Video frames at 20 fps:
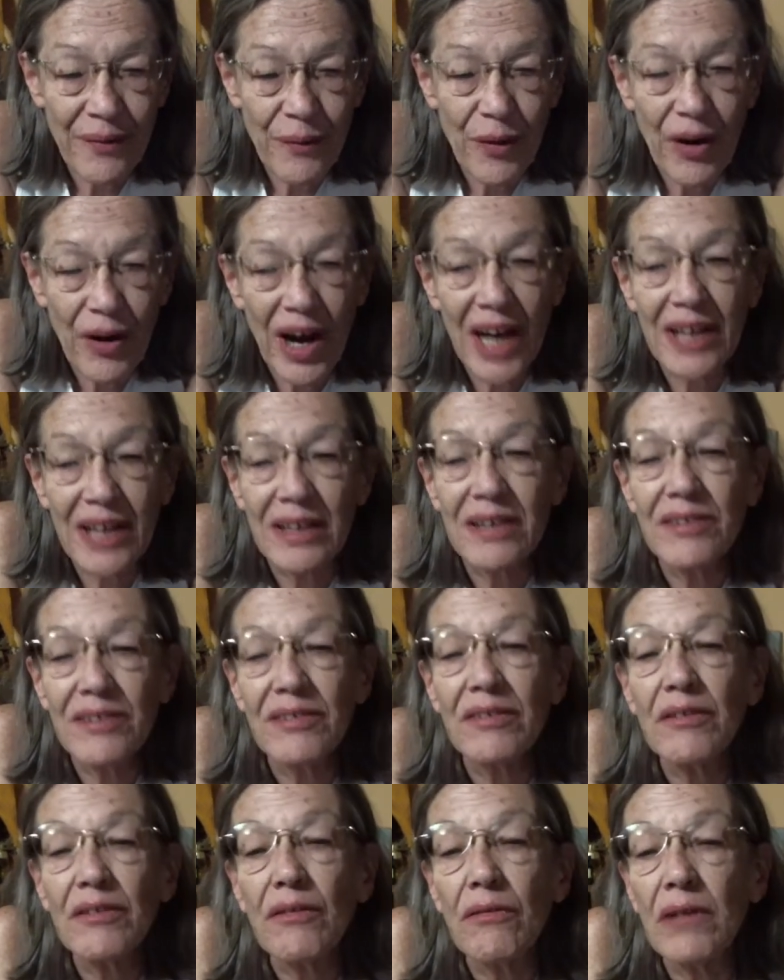where I
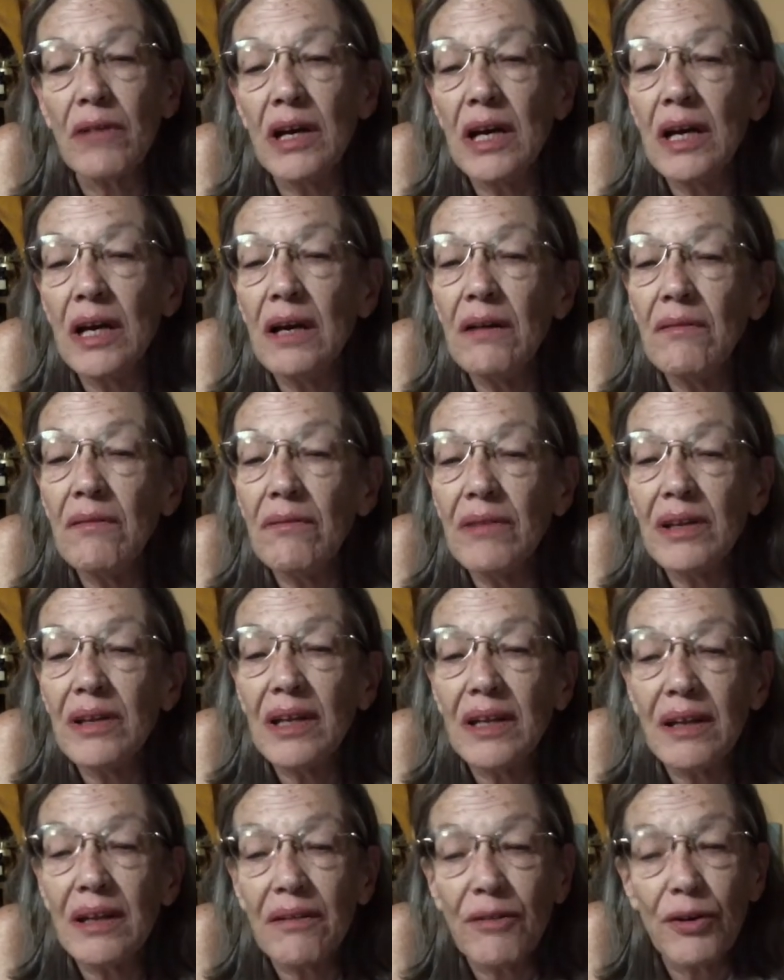disagree with
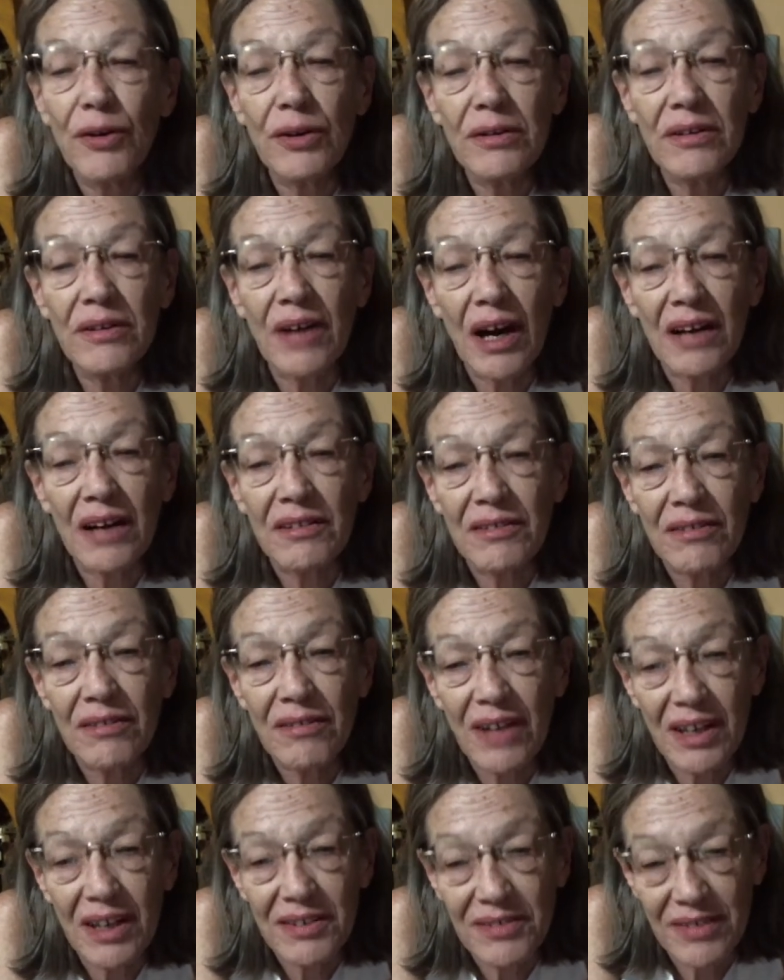the good Dr.
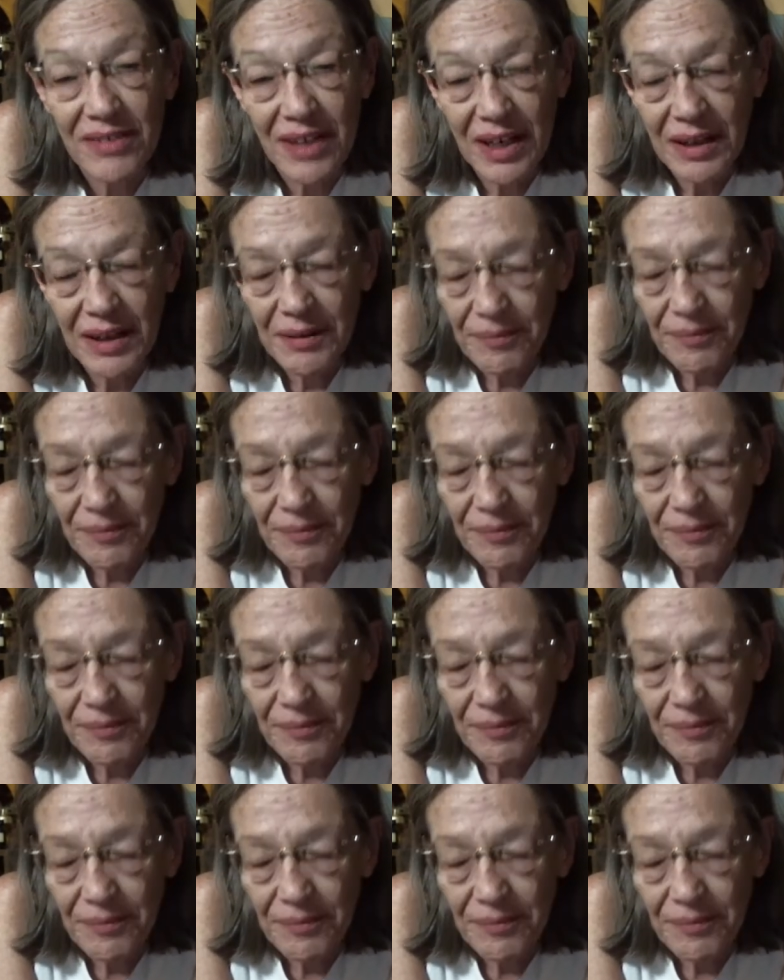Lustig.